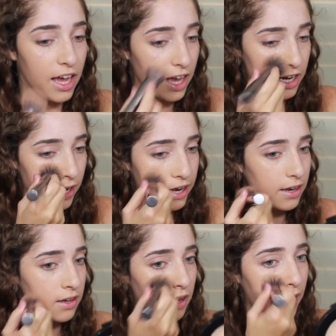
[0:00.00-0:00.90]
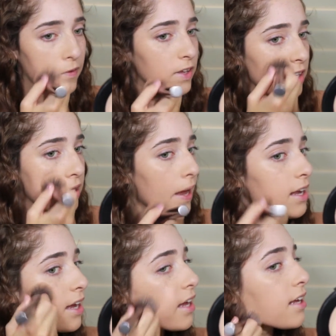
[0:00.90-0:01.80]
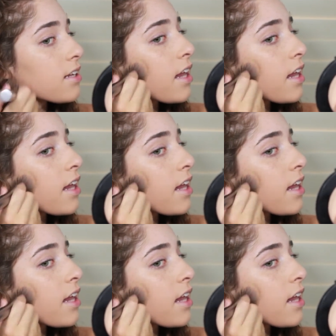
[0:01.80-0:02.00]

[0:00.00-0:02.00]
and I really like it.